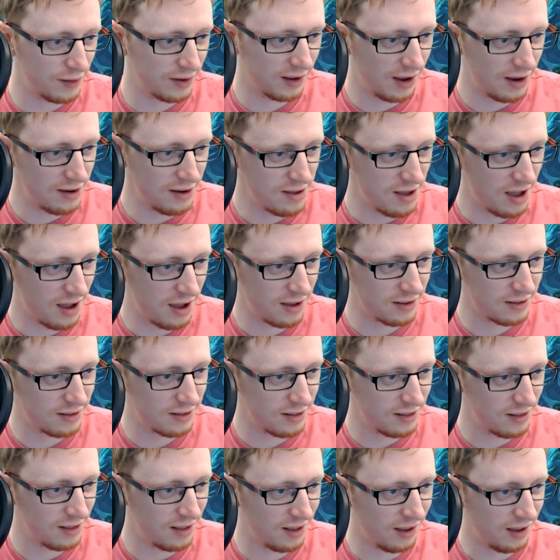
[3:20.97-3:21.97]
I
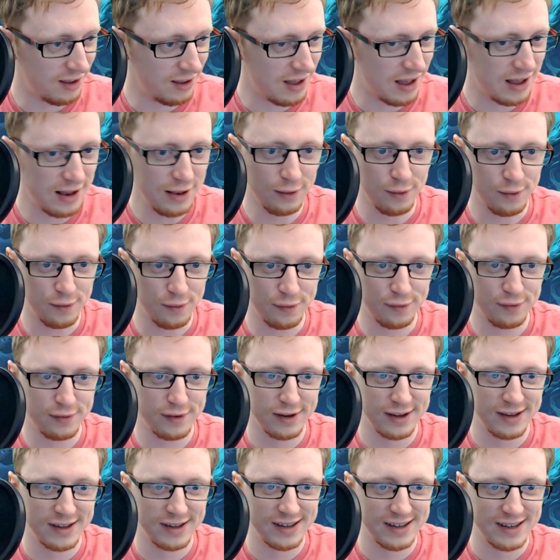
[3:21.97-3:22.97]
love
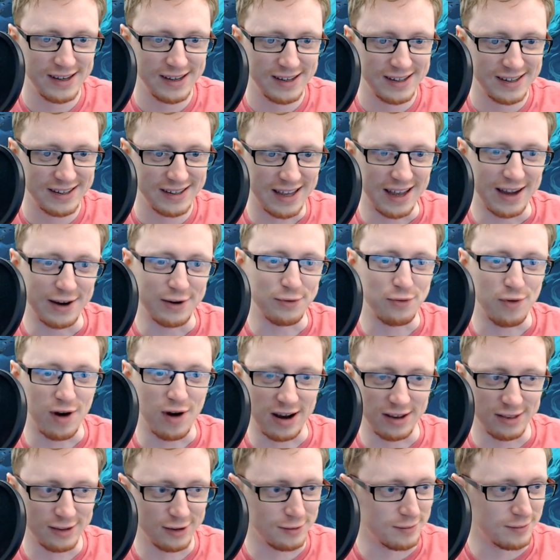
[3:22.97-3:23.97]
getting
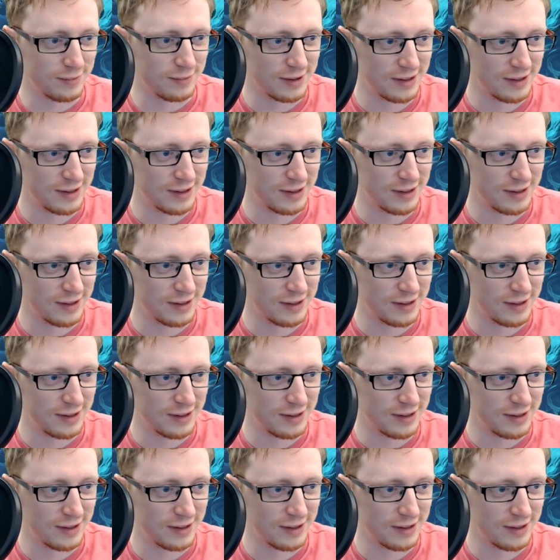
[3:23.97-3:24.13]
random